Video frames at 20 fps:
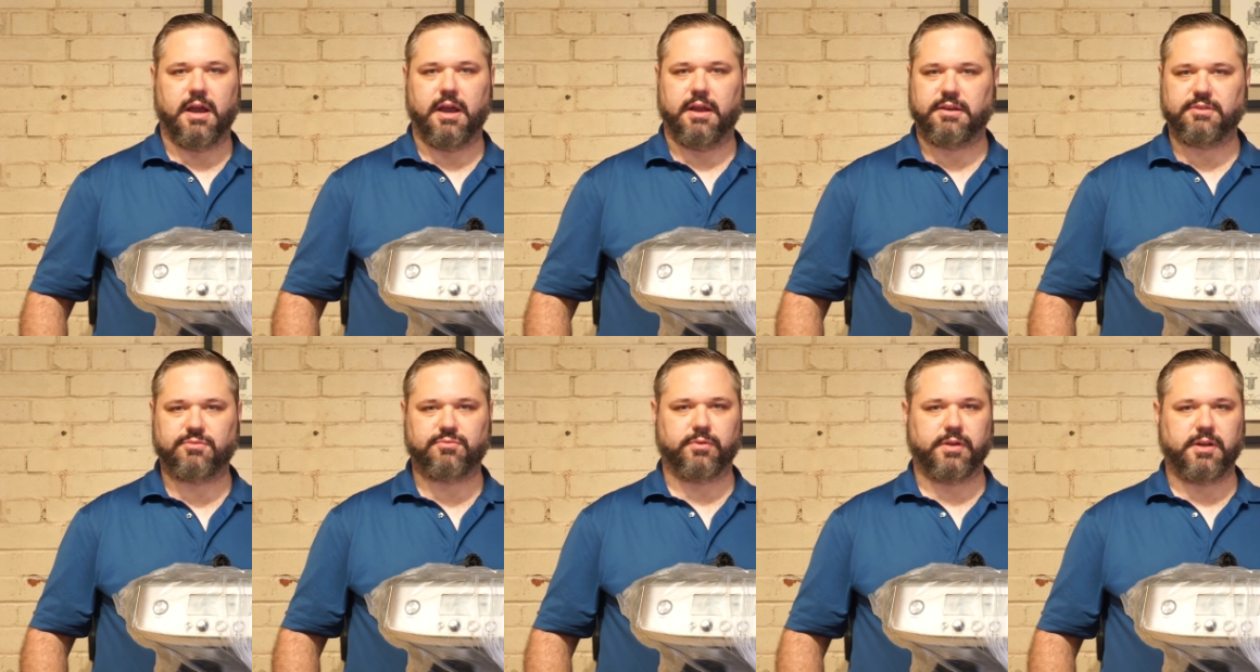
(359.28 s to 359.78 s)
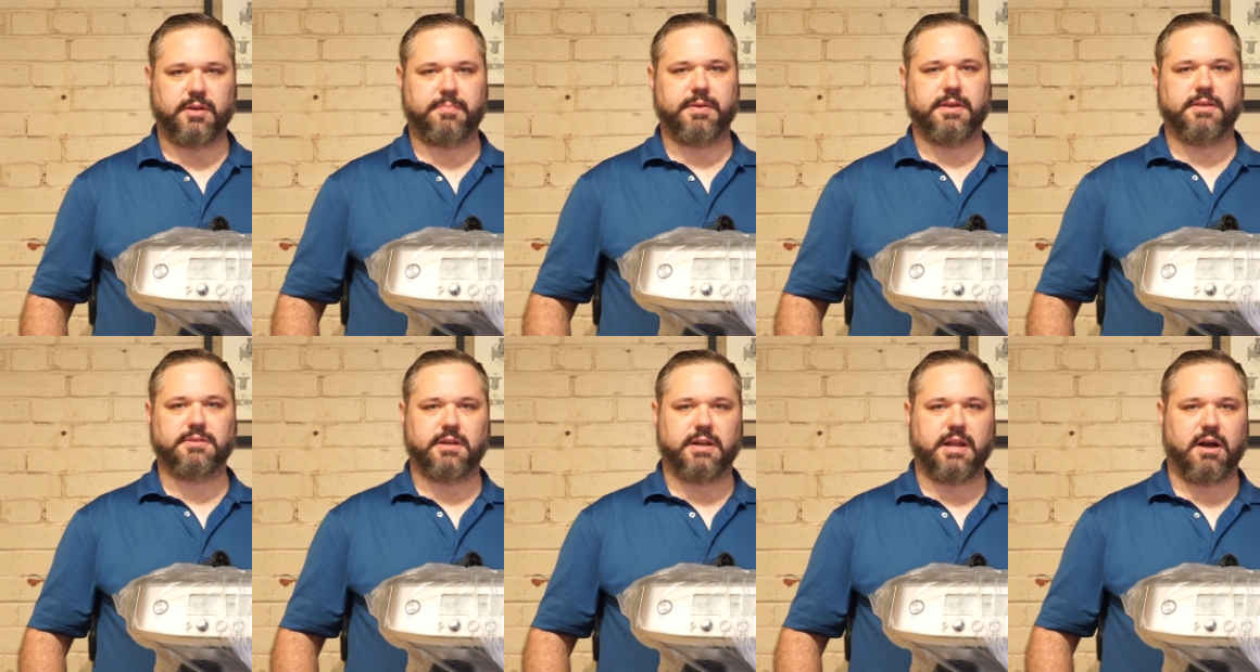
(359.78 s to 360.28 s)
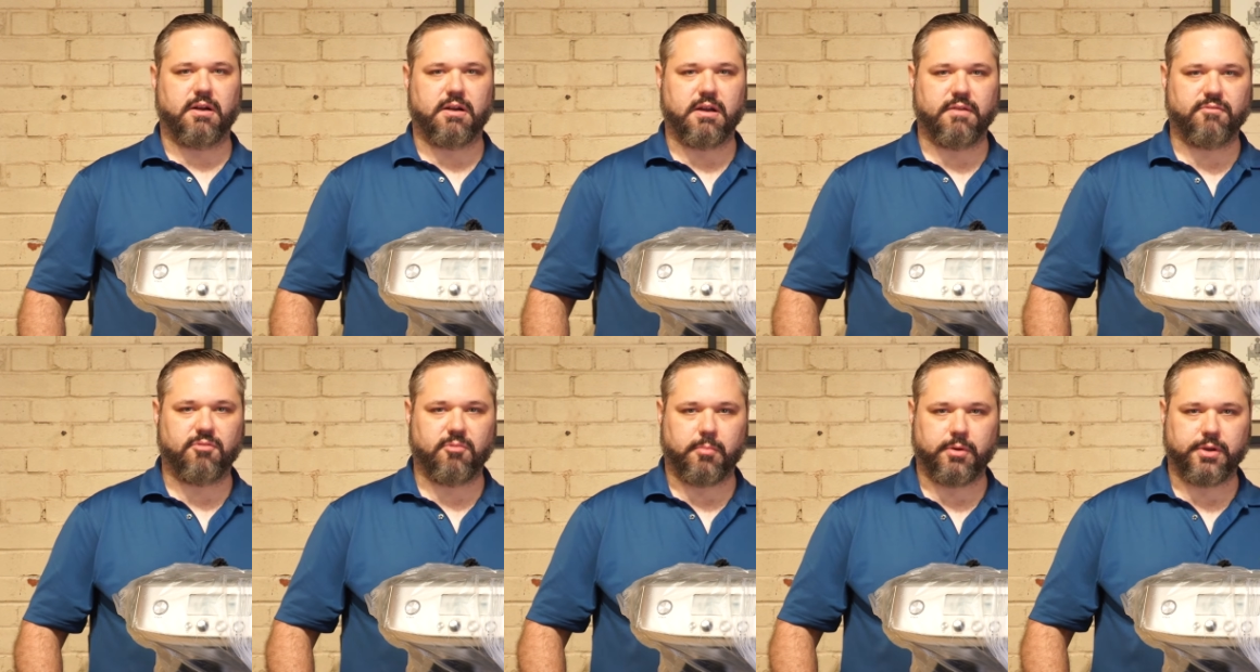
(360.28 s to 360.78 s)
Just really depends on how
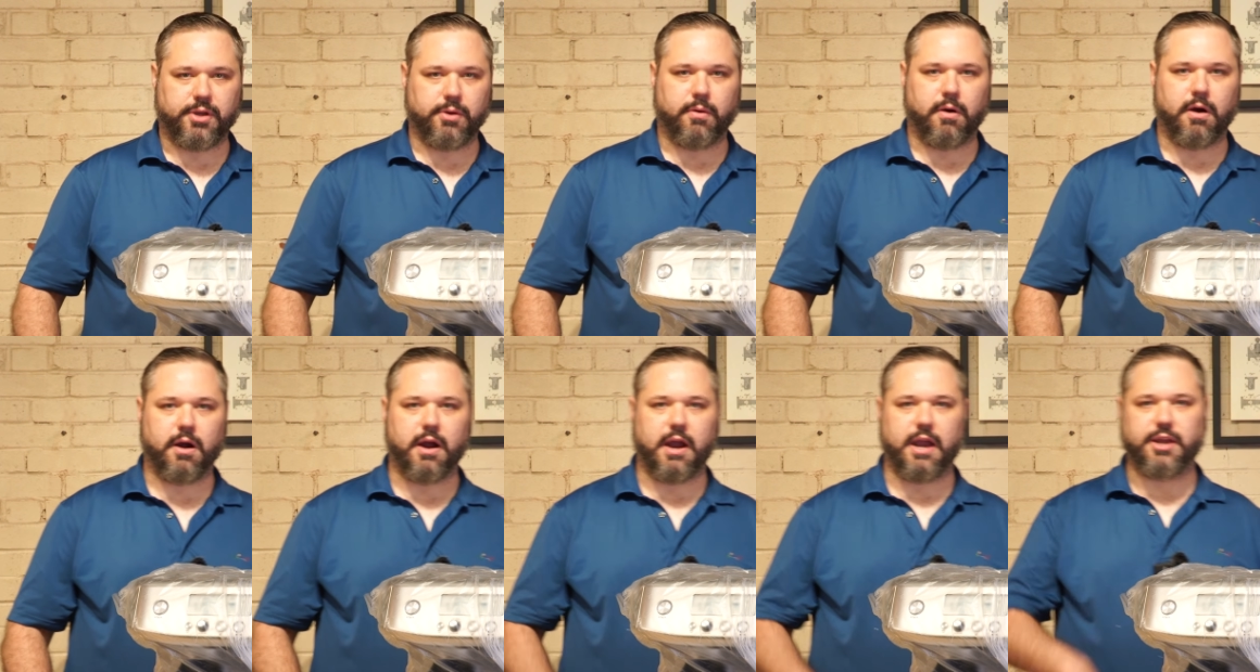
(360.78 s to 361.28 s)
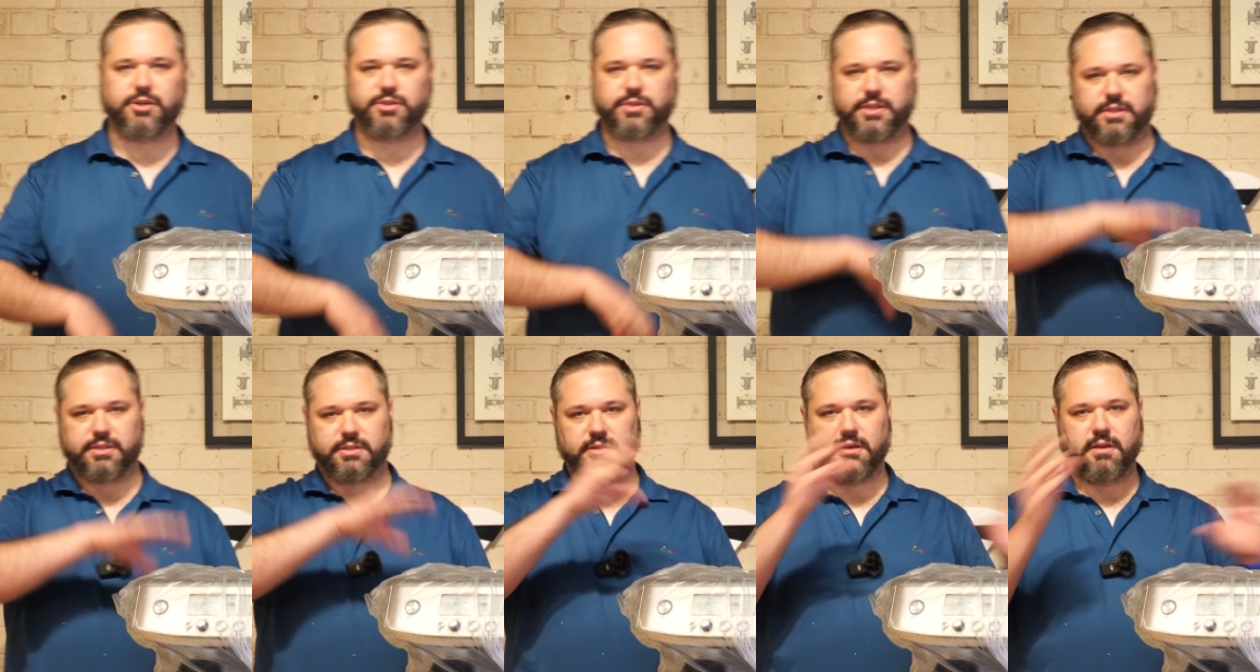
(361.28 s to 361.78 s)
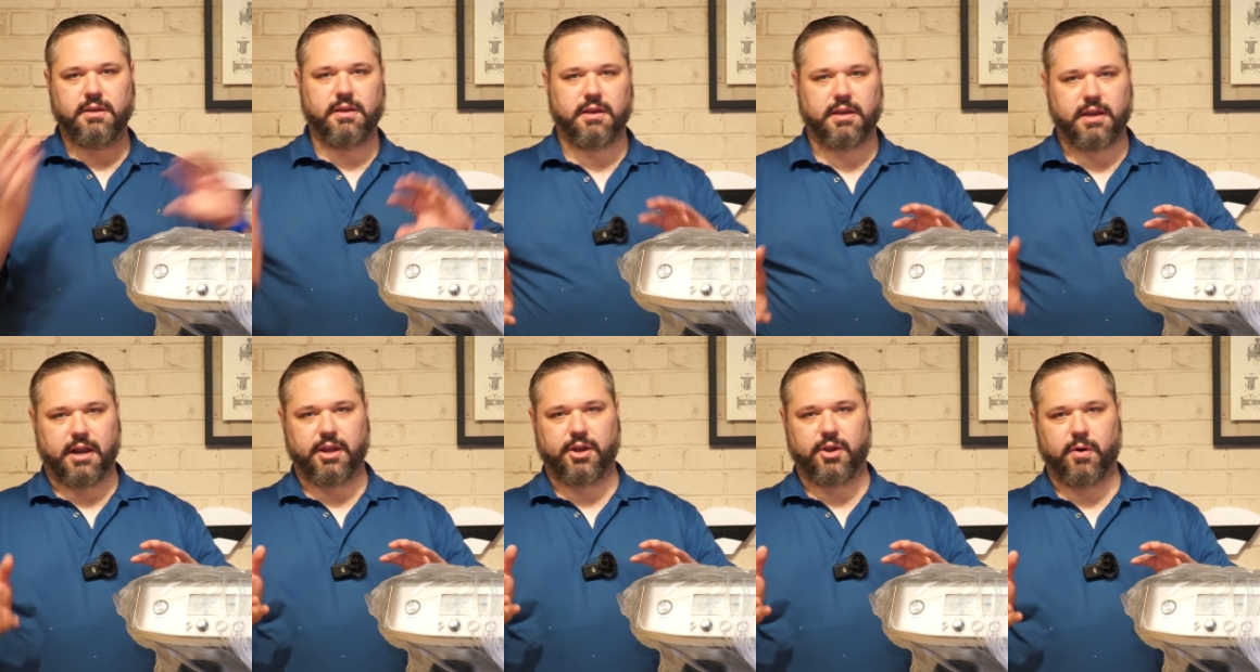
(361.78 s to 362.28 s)
comfortable you are. I usually just
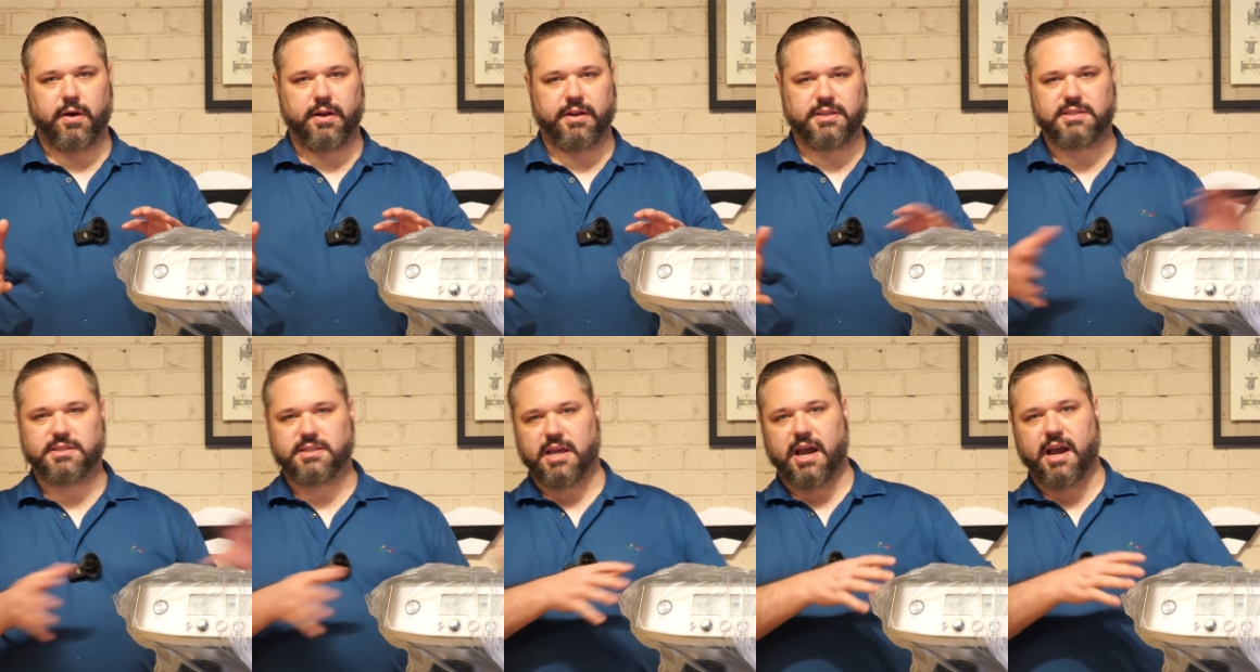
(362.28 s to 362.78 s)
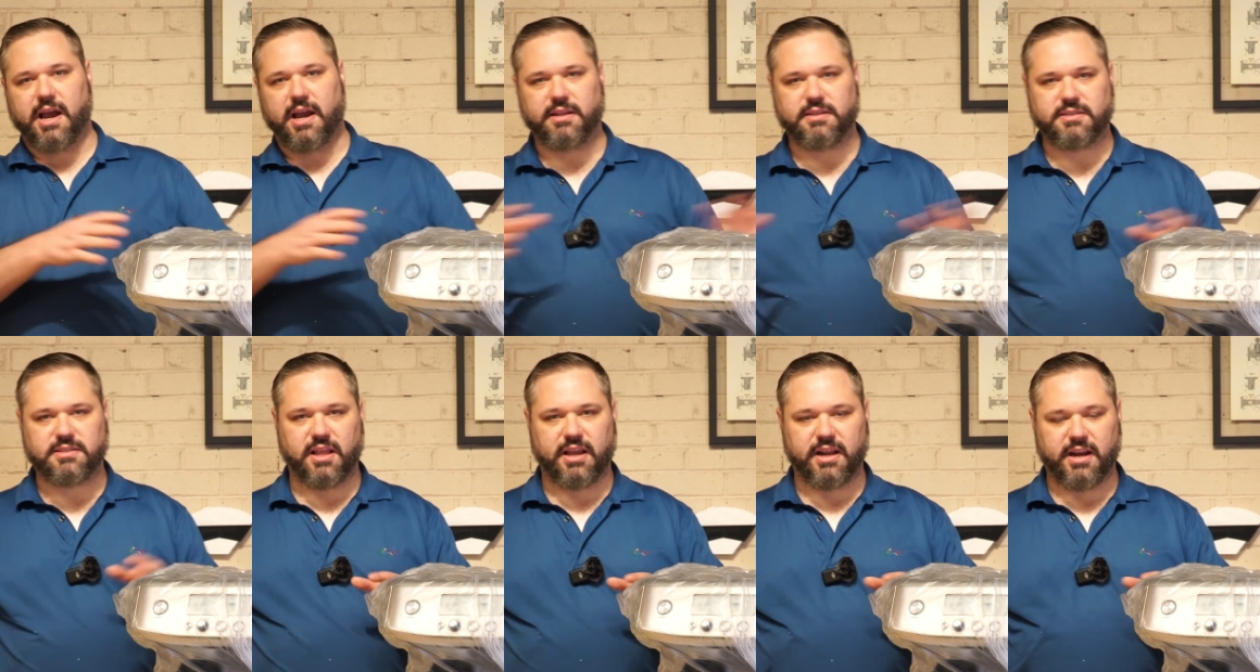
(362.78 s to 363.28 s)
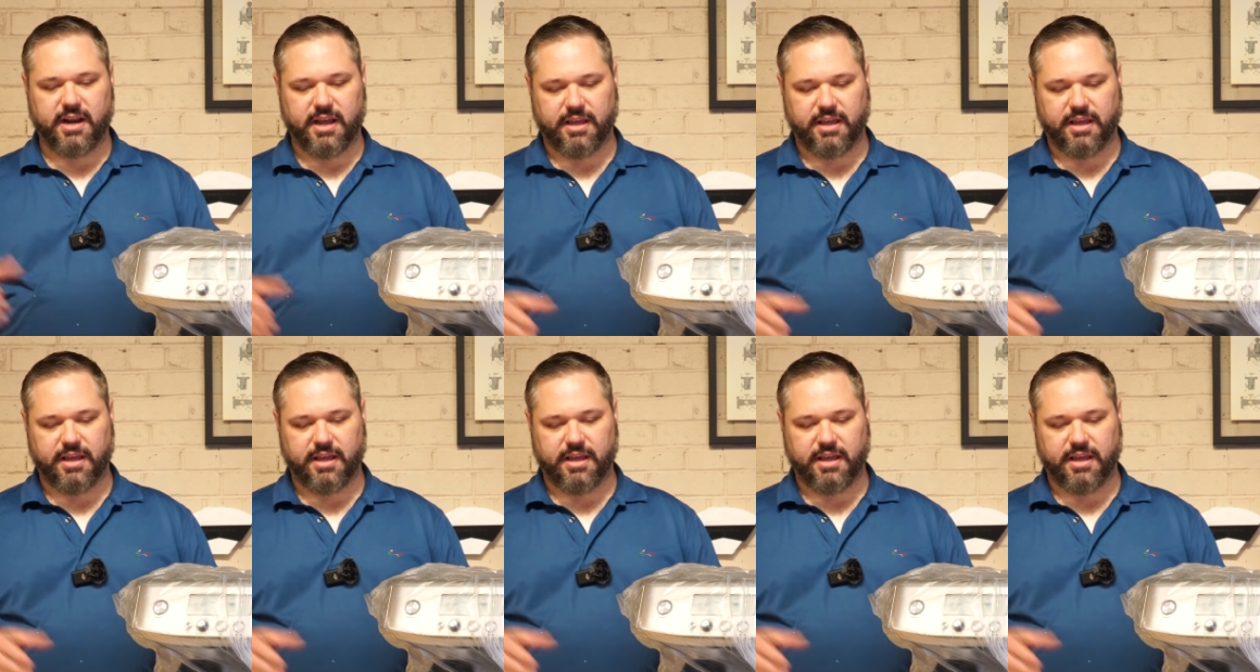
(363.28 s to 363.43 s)
kind of go on its side, slide it